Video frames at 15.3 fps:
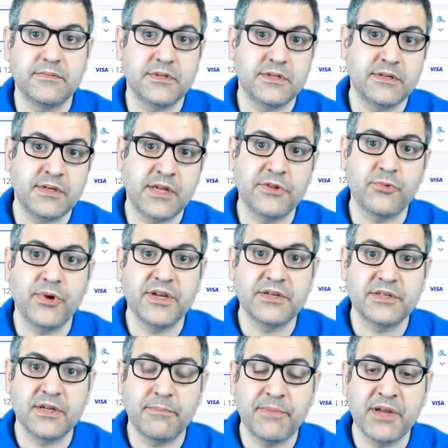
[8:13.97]

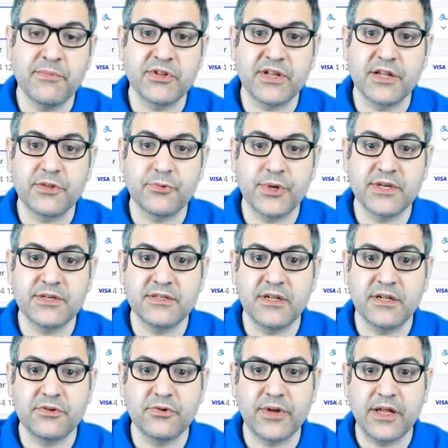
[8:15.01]
gateways, payment gateways that you can